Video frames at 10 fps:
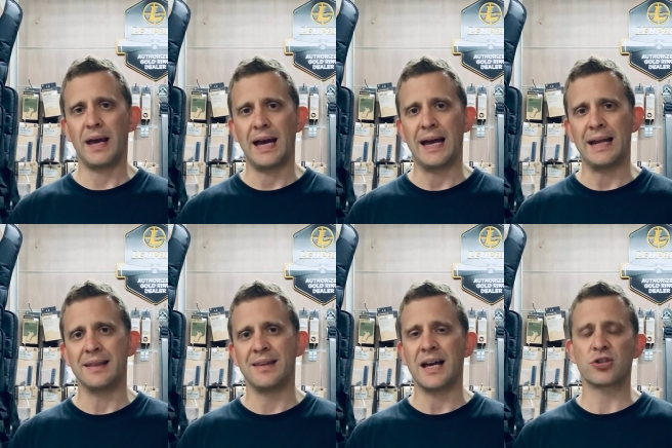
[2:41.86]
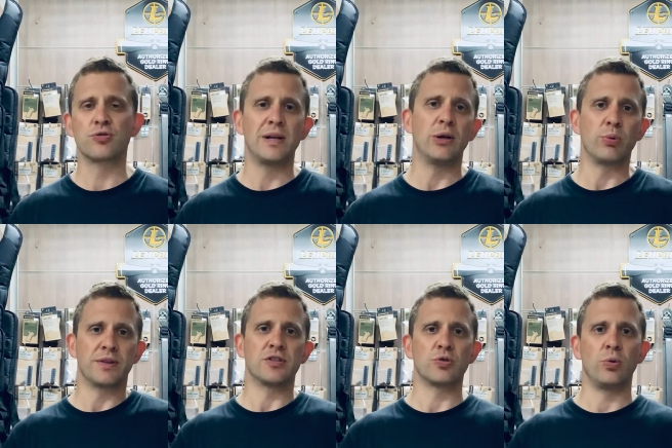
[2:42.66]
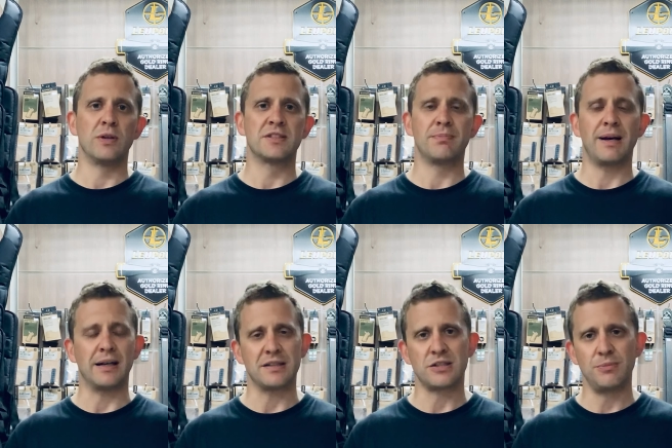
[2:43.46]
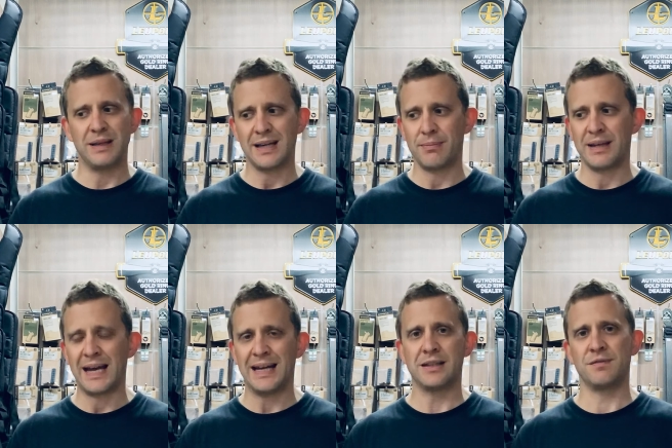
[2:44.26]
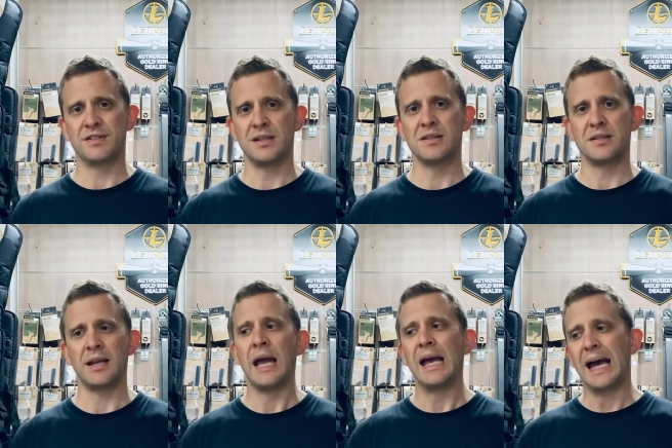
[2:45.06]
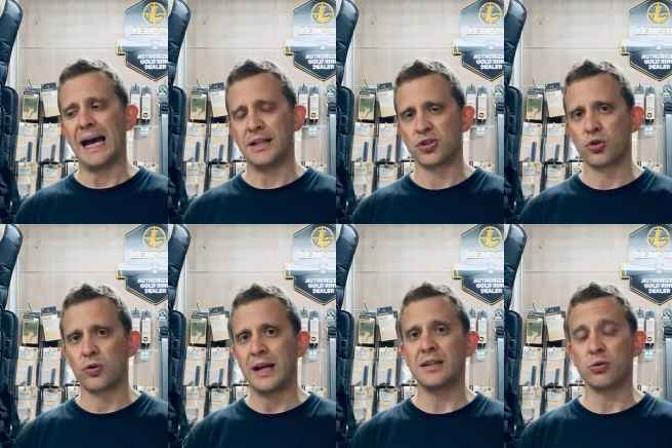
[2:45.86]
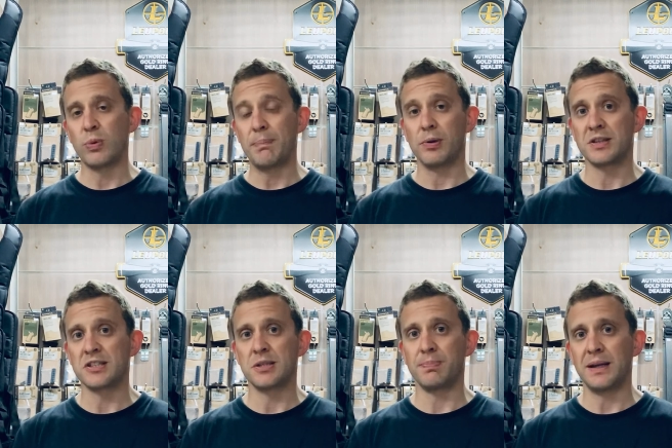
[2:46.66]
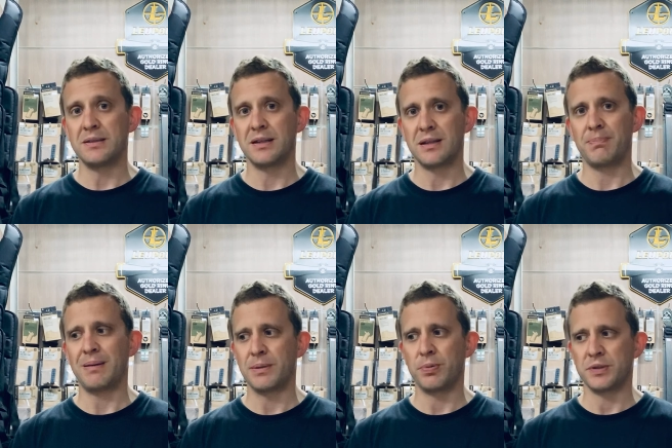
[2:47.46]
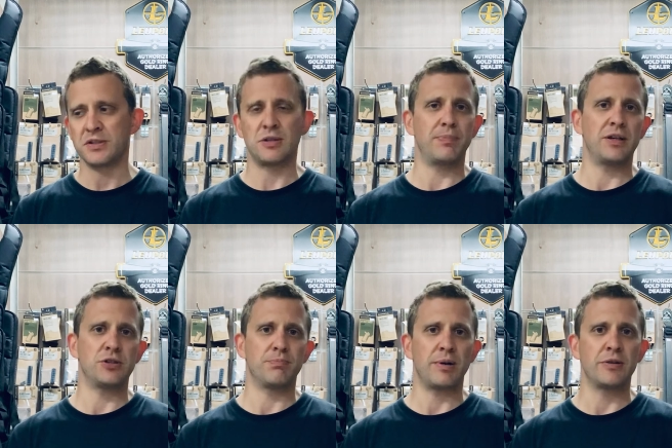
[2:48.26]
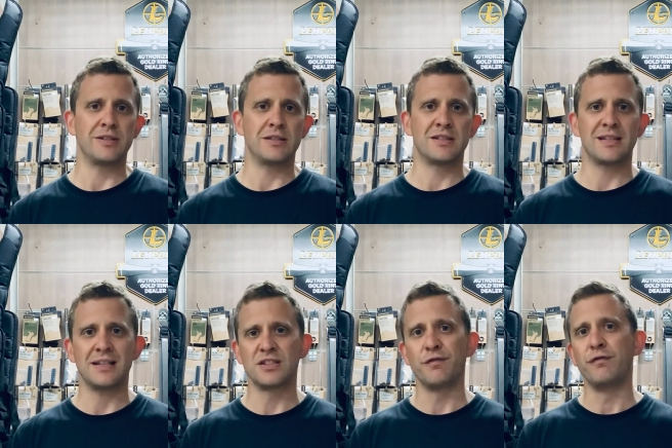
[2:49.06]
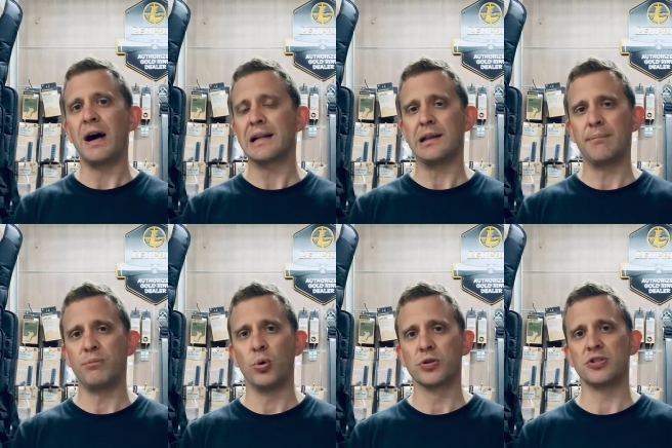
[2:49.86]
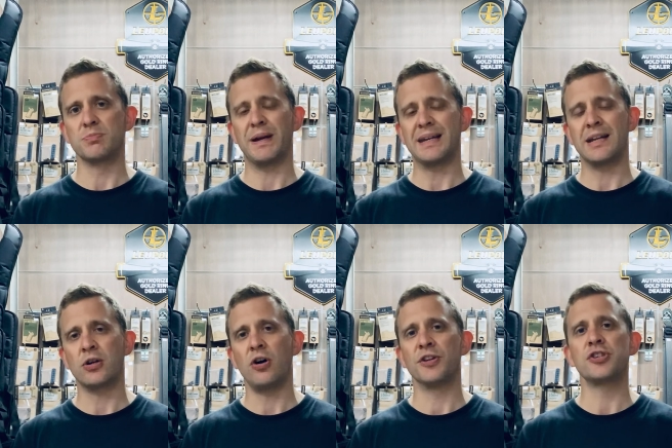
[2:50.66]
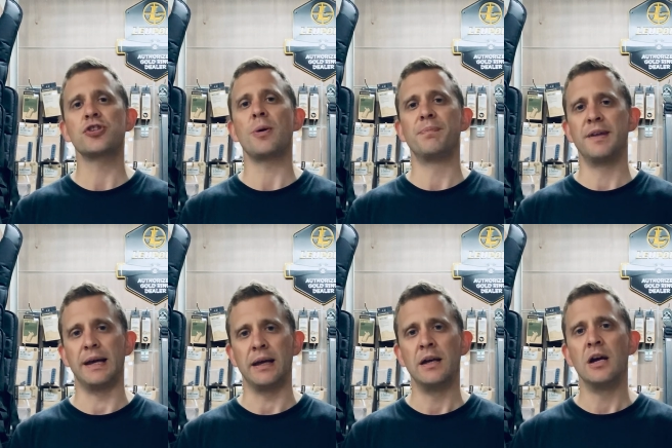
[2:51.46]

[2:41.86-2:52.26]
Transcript: And that's really what this all is about, is to become an active citizen. And it's great that we're participating in the public participation processes. That is of vital importance, but it can't stop there.